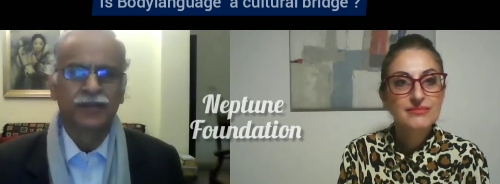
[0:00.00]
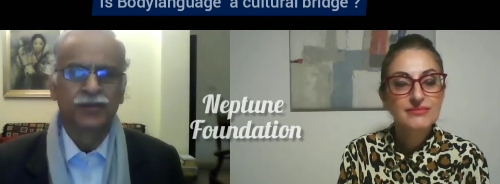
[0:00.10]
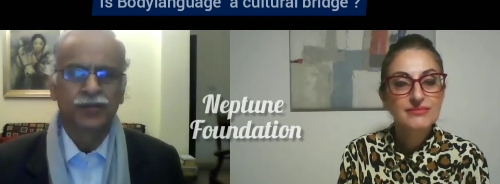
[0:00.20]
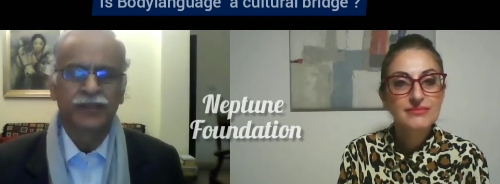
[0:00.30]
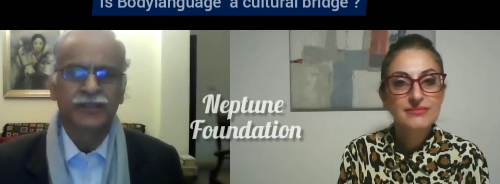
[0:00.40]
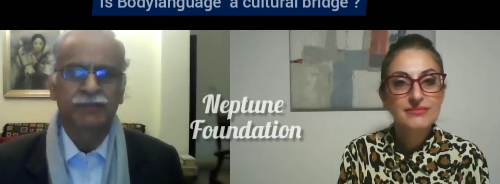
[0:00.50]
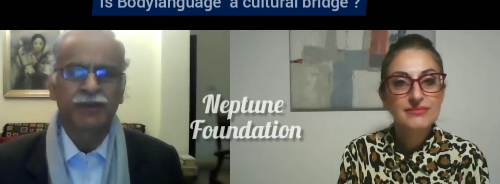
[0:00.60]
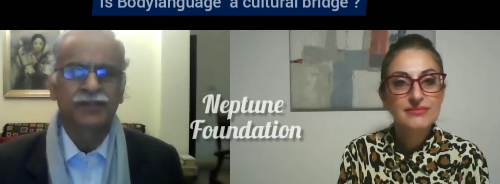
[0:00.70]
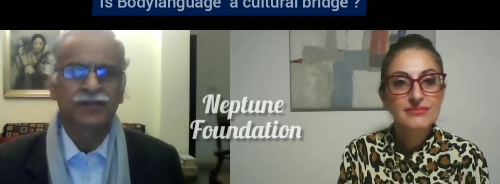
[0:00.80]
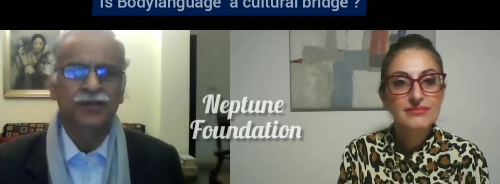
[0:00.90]
Speaker 1: So it's a
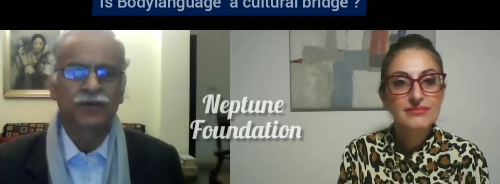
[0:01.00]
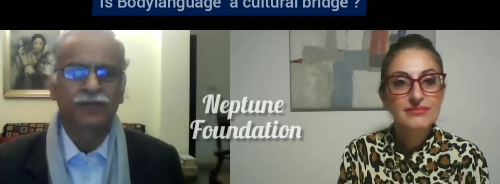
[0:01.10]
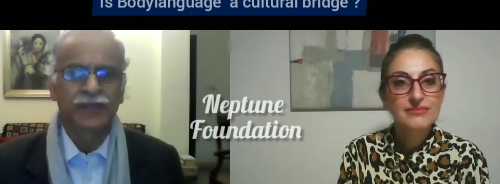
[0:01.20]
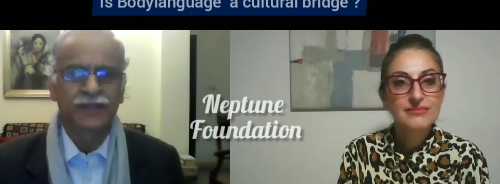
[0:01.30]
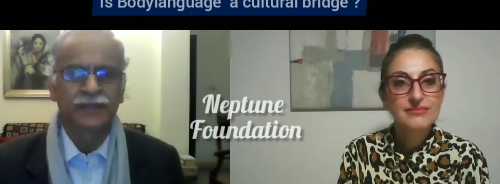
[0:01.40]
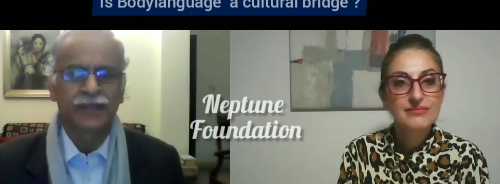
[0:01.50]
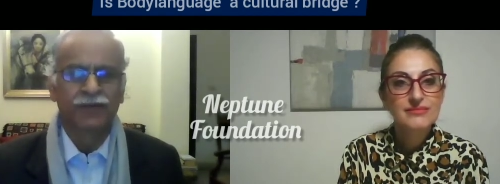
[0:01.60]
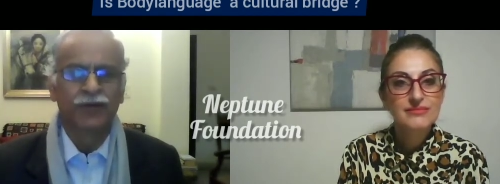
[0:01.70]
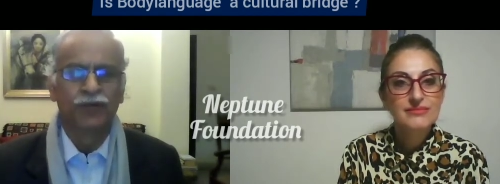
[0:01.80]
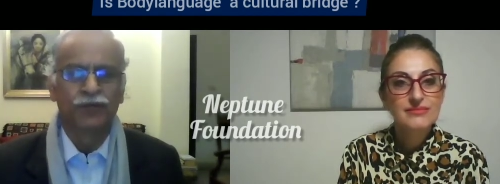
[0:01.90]
mix of things that
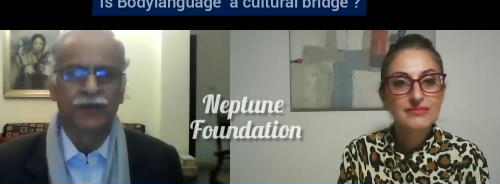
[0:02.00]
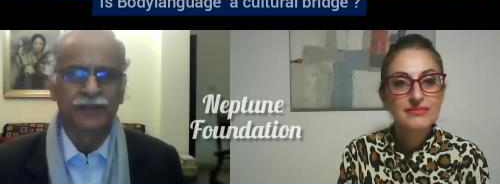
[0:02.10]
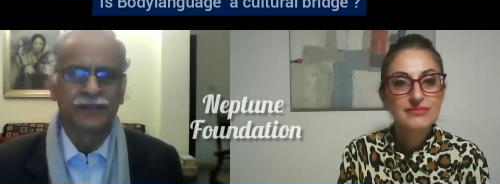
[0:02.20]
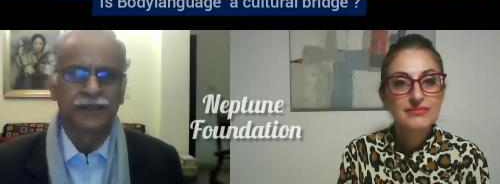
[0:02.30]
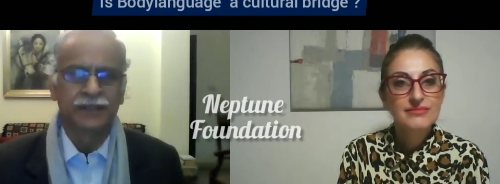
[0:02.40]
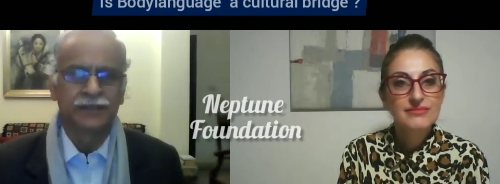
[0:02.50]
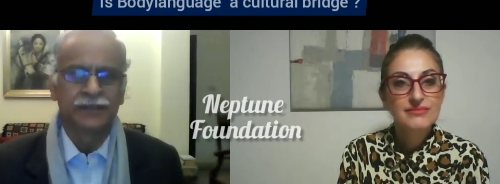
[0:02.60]
we do for these girls.